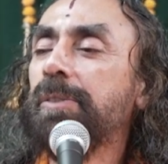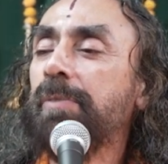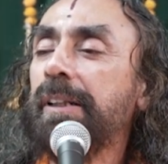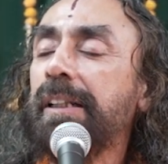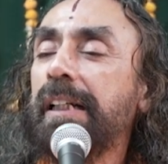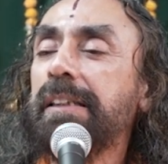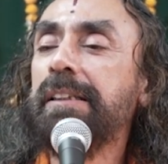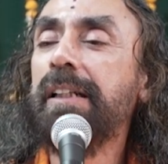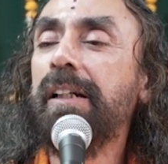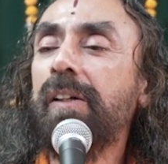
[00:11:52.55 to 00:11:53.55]
but they are
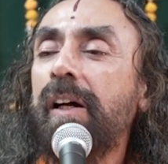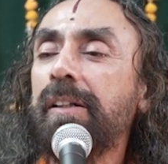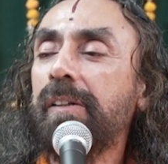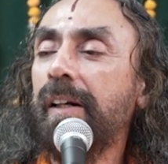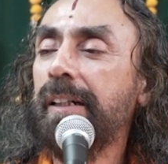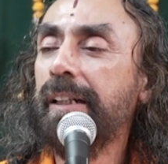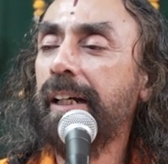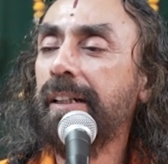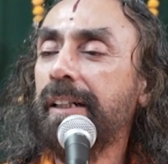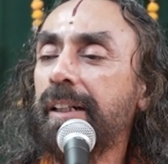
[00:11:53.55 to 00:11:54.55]
still not
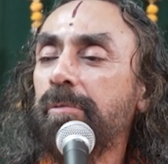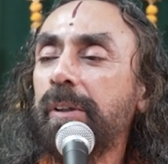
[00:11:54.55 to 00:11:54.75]
contented